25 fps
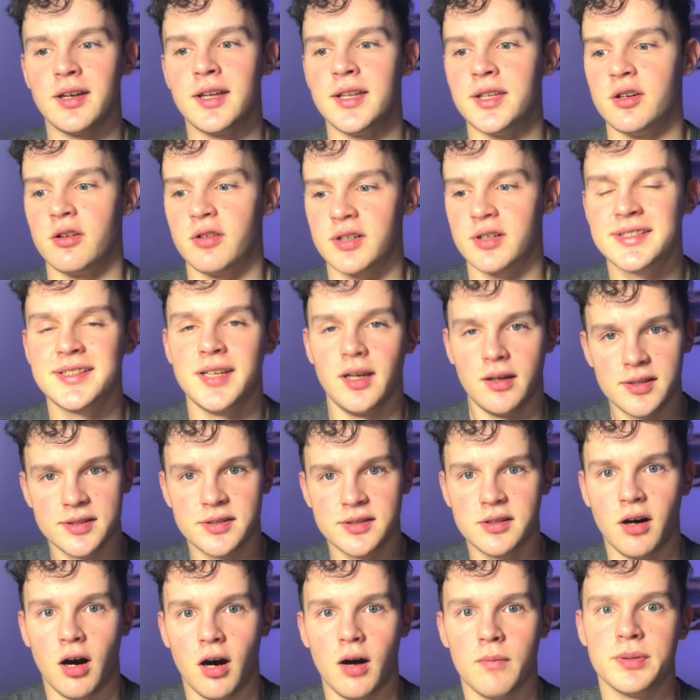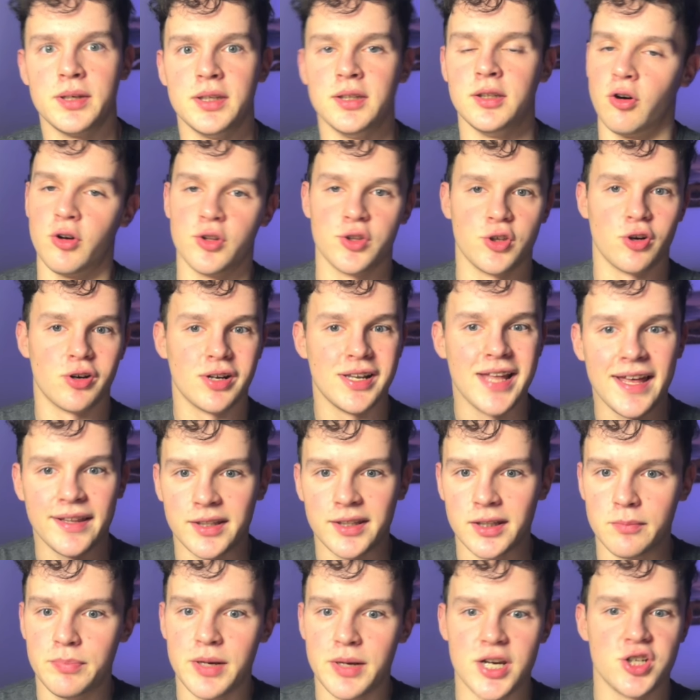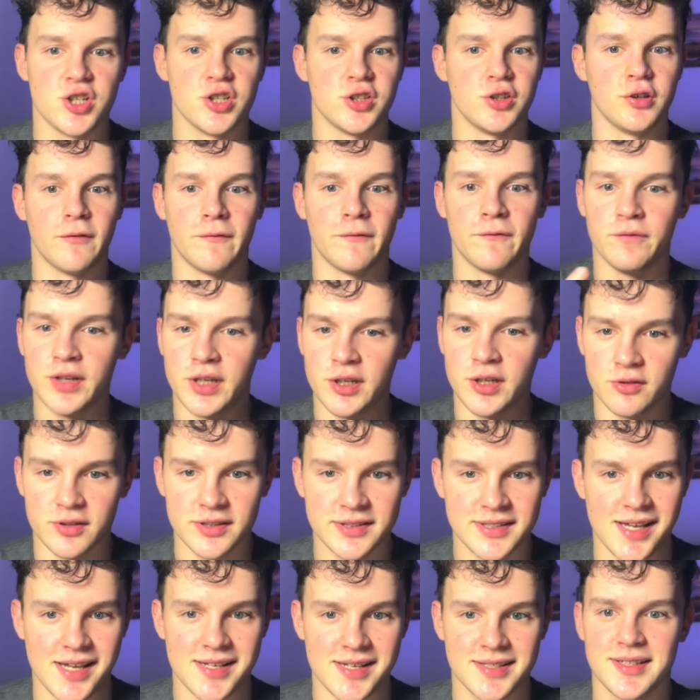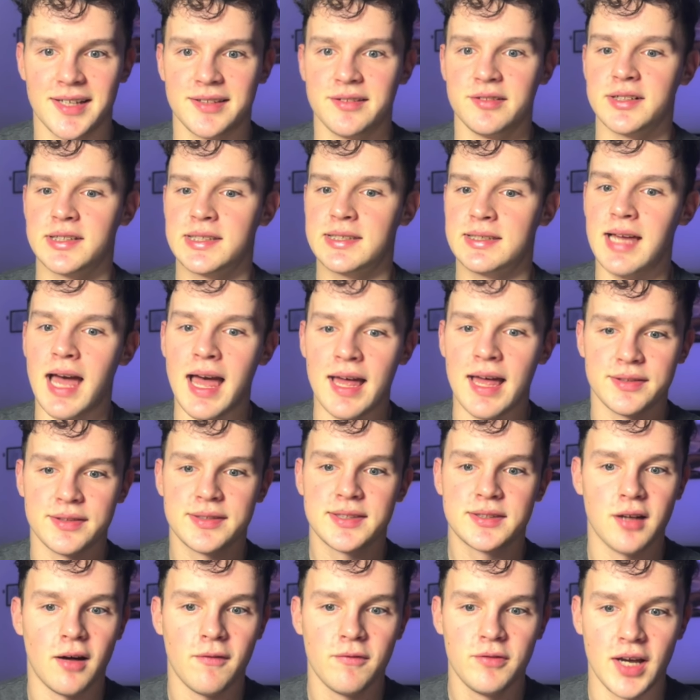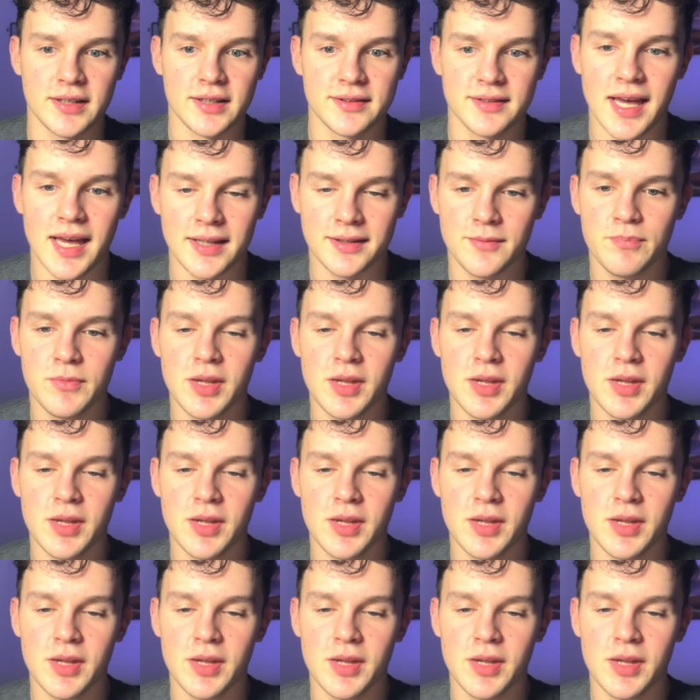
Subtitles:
in your sales copy, on your landing page, in your video sales letters, and stuff like that.